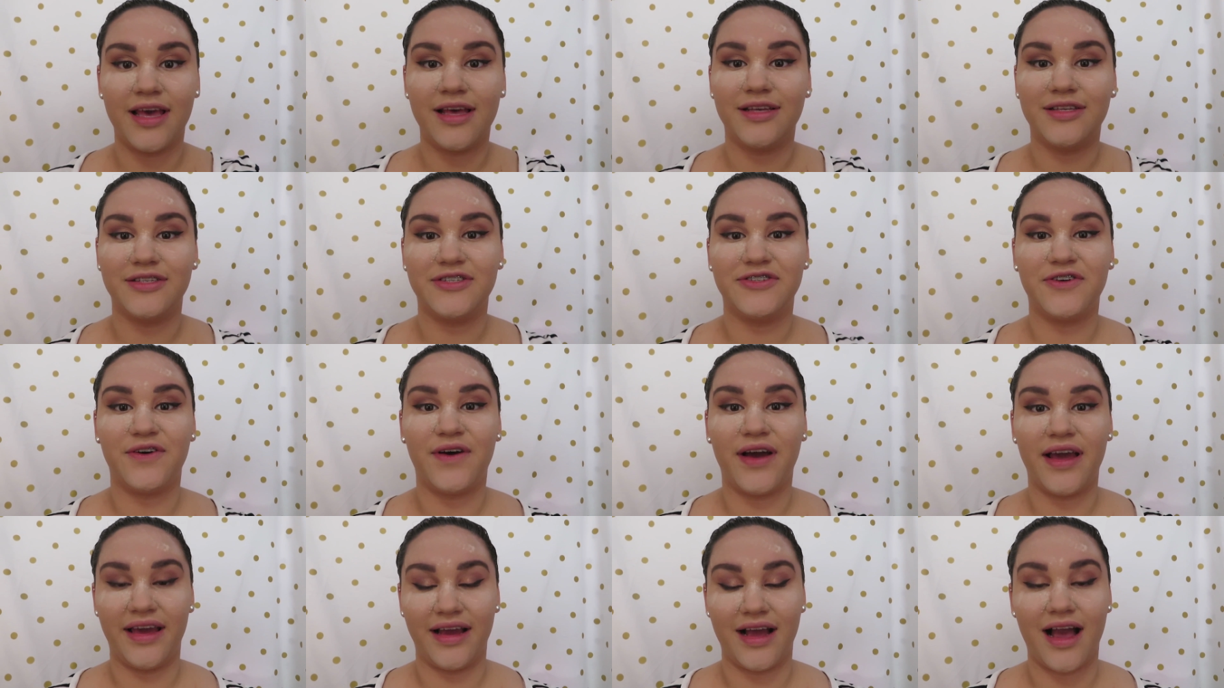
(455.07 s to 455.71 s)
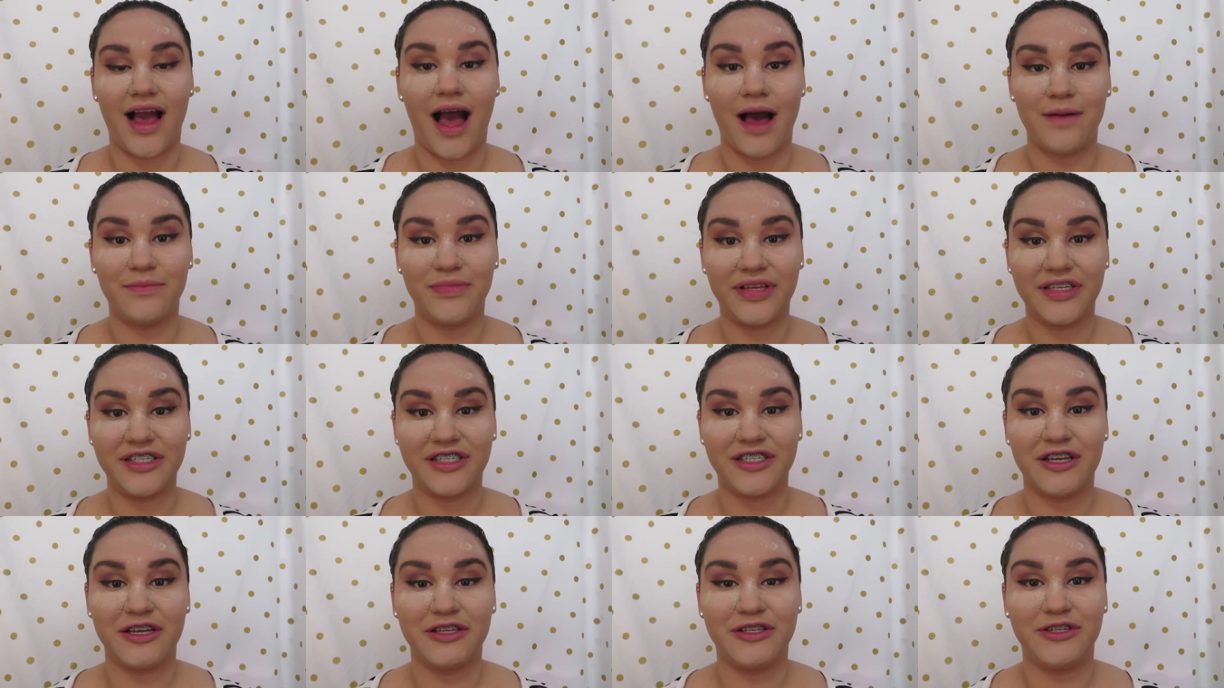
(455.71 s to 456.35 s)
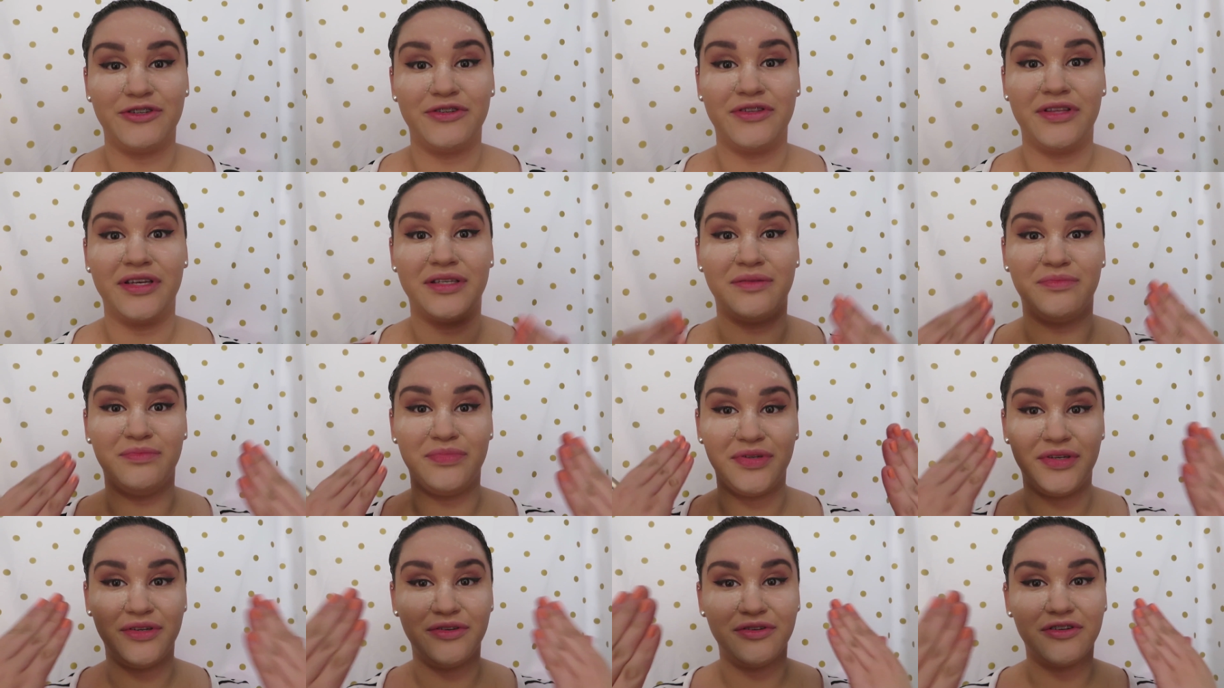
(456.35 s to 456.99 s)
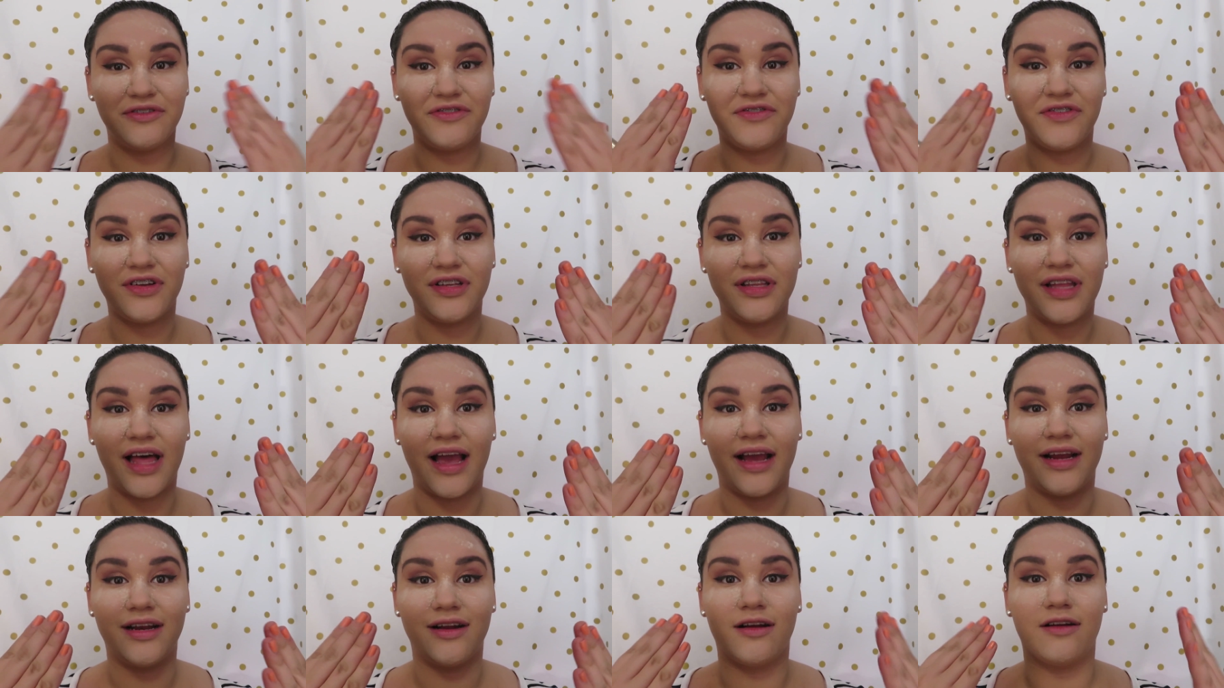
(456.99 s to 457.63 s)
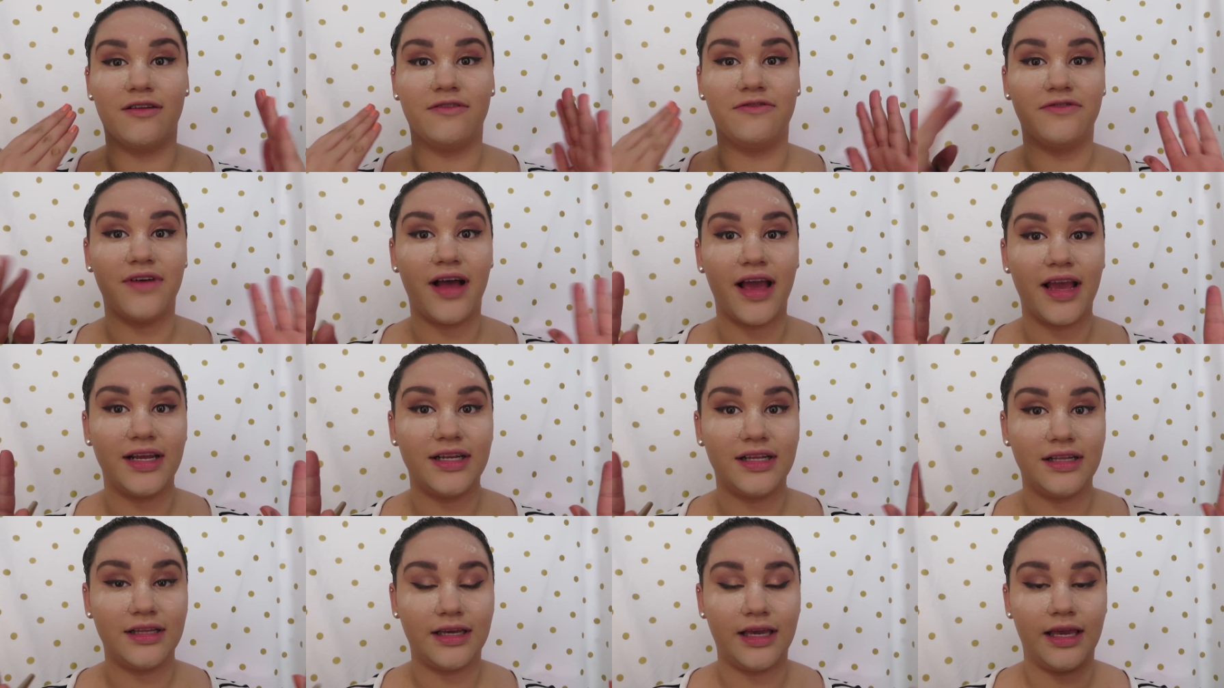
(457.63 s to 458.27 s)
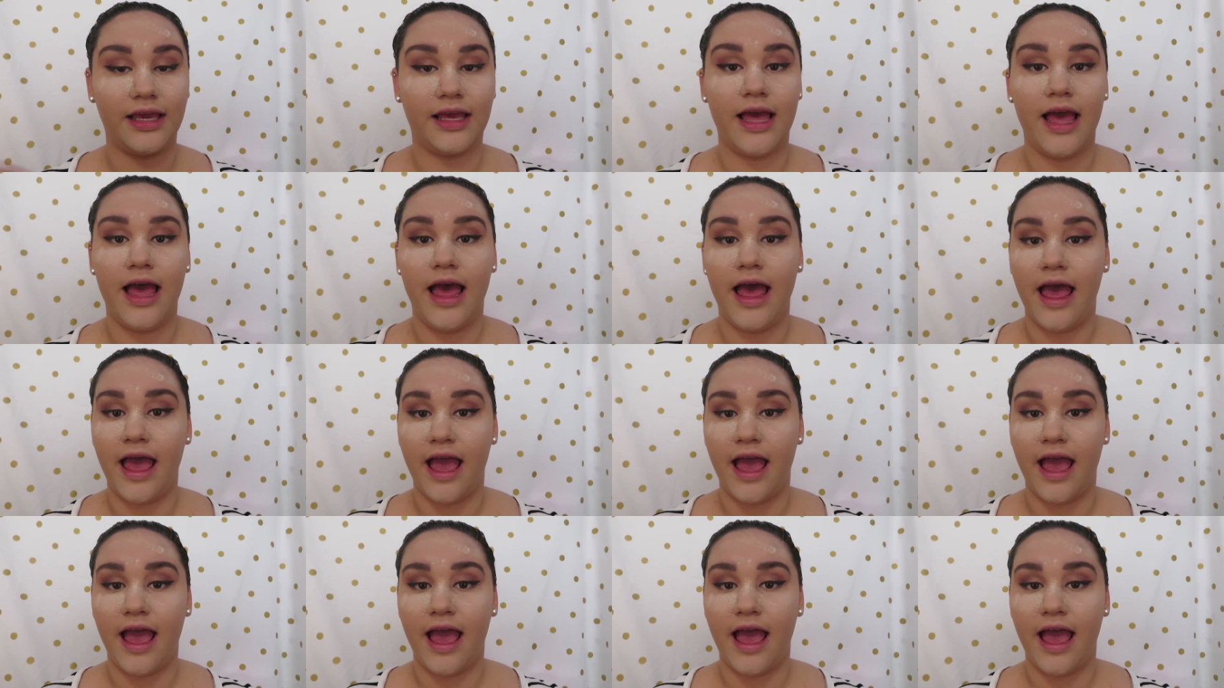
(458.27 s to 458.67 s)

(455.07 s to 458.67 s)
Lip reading: So I accomplished to do this beautiful liner finally.